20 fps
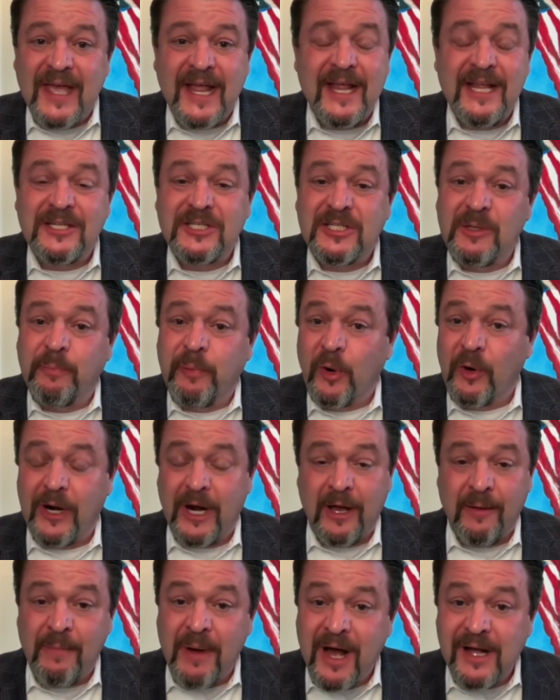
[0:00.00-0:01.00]
they
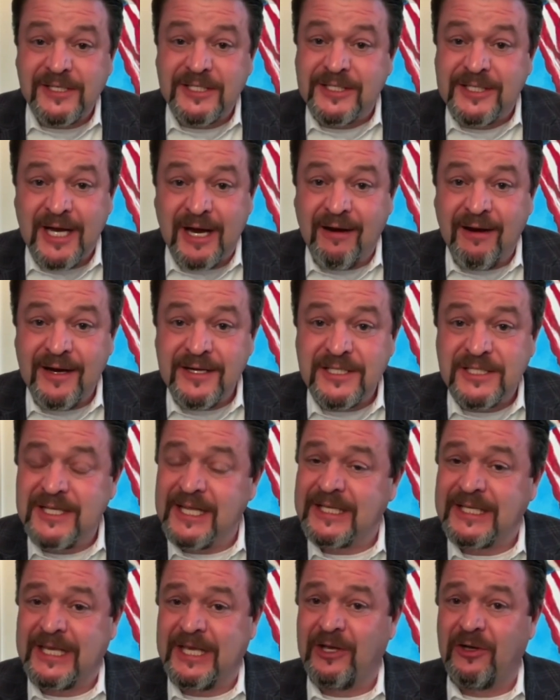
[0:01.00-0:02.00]
support Hamas
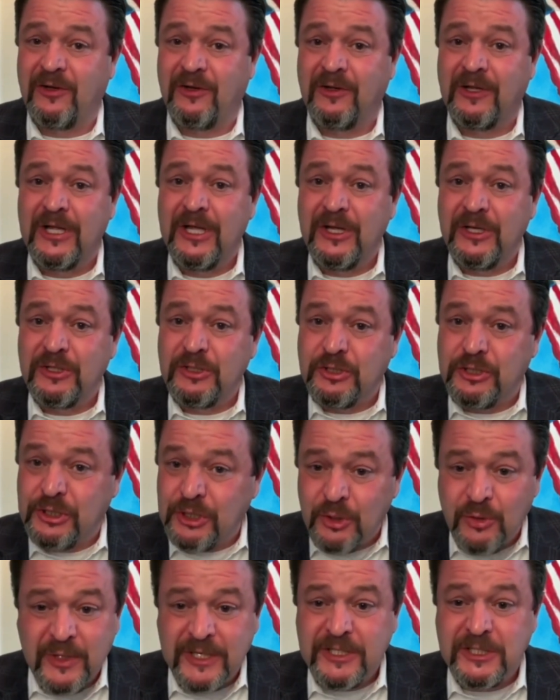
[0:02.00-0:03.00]
terrorists that kill
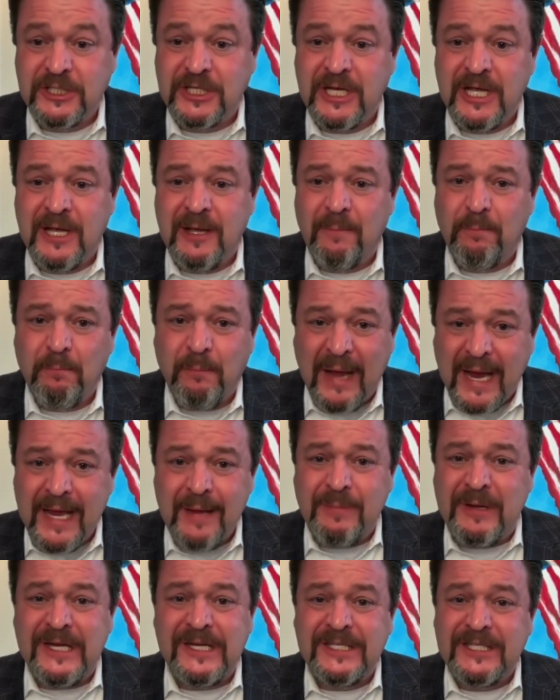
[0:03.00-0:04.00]
Jewish
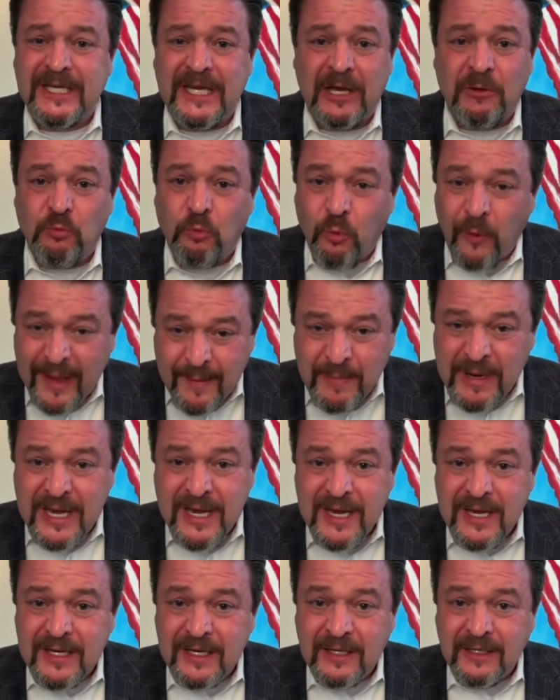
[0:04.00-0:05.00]
babies and
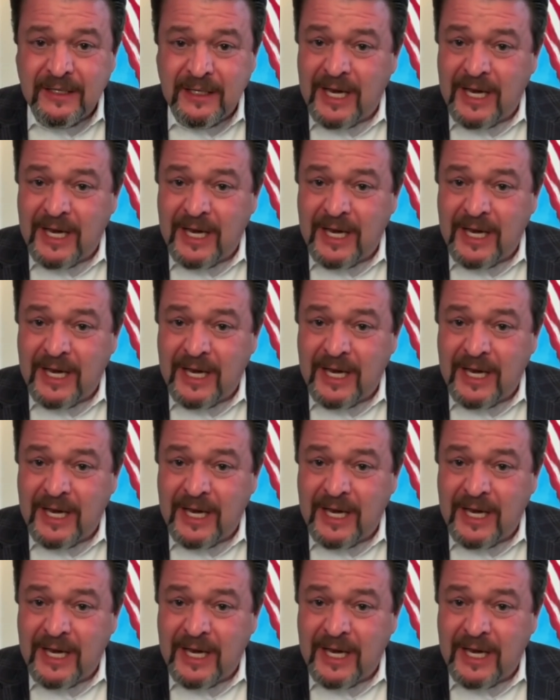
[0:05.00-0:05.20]
women,